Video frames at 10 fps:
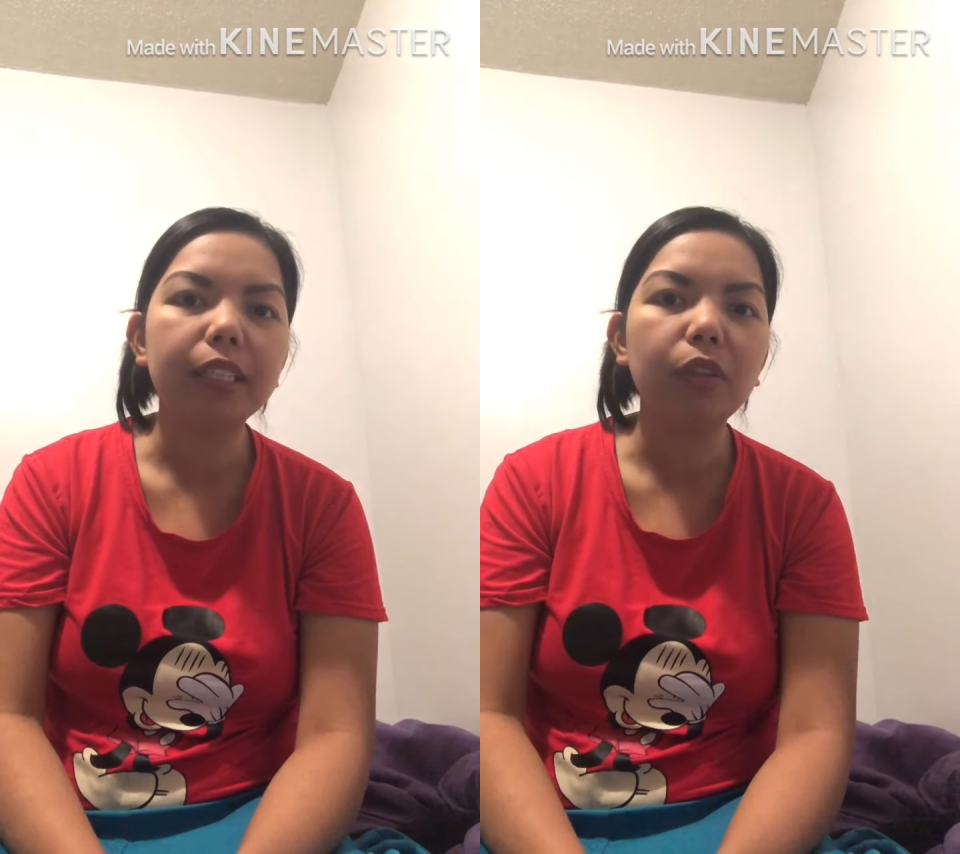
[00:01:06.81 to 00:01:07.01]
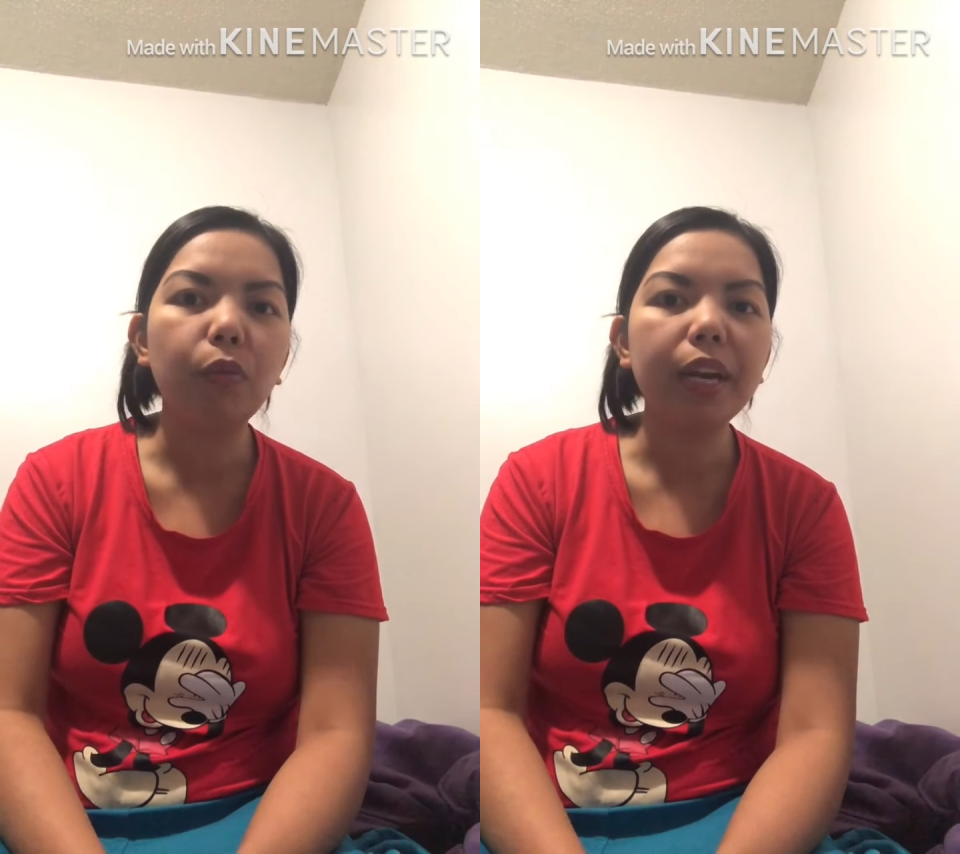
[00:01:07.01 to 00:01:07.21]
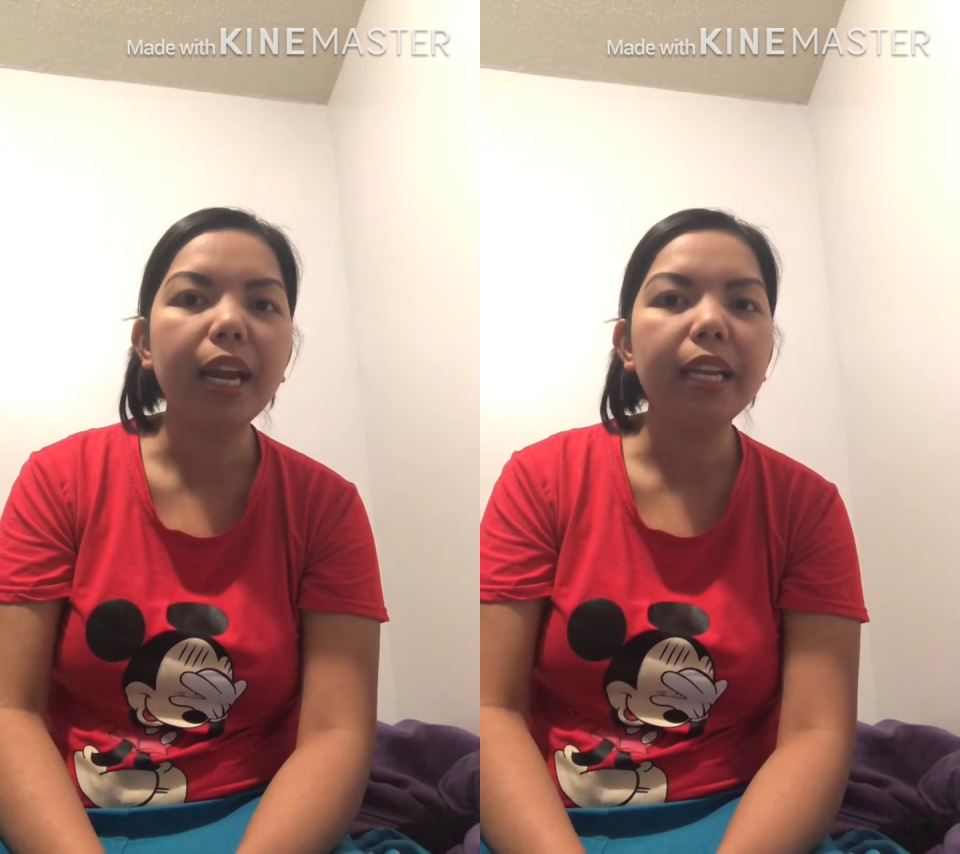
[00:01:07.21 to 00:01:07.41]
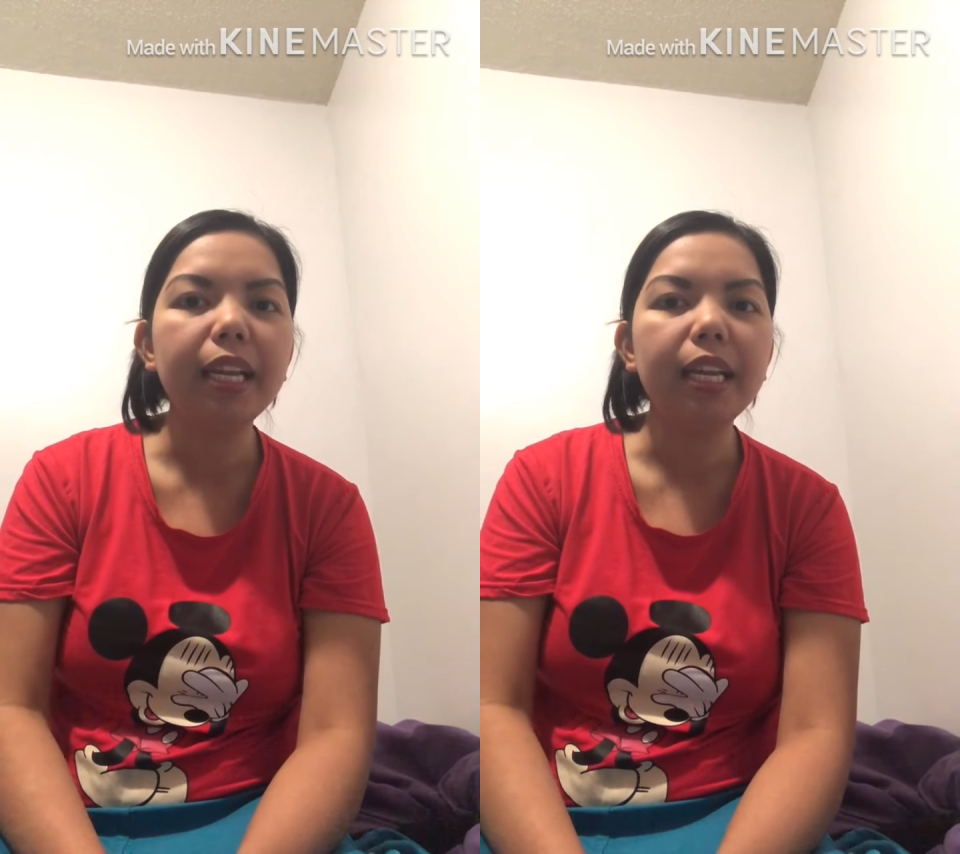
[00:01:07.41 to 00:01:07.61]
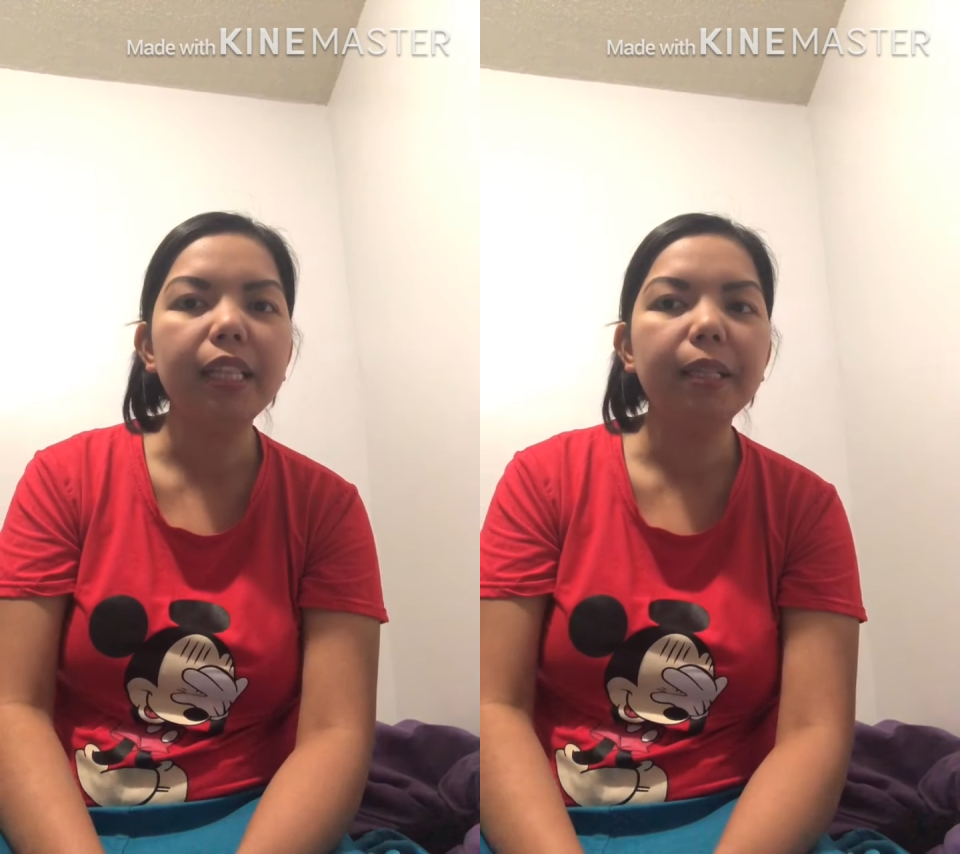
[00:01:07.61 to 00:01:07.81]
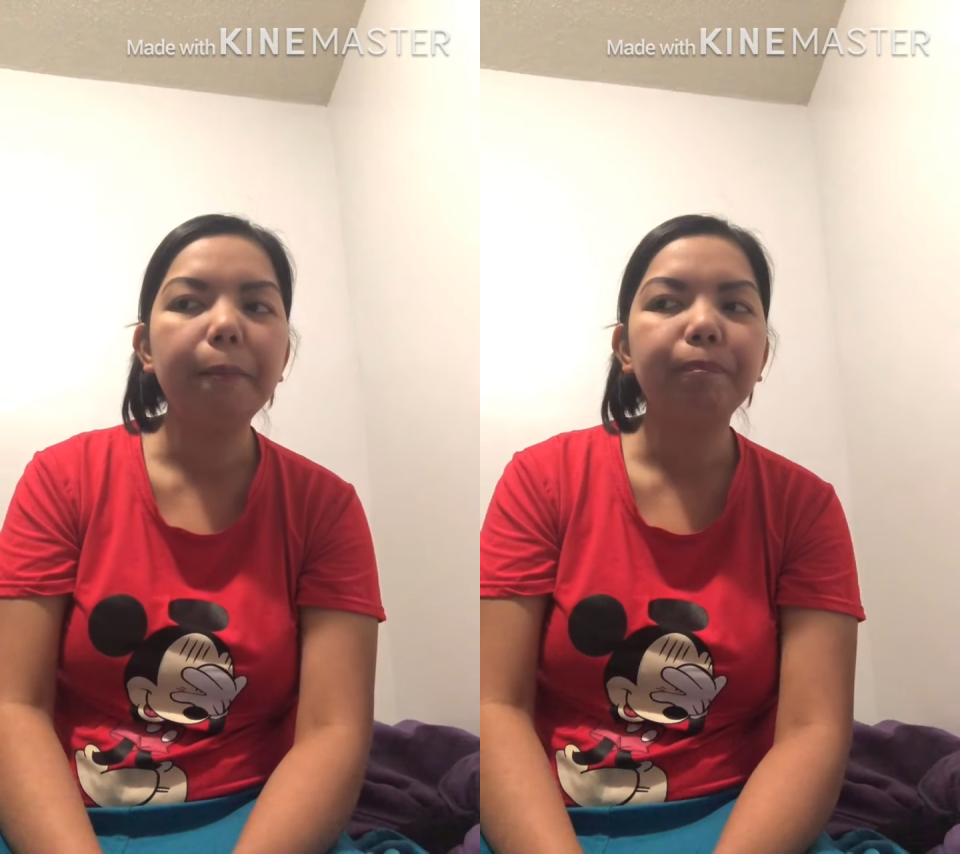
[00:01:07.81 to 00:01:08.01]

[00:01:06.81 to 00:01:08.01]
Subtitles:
So what I did,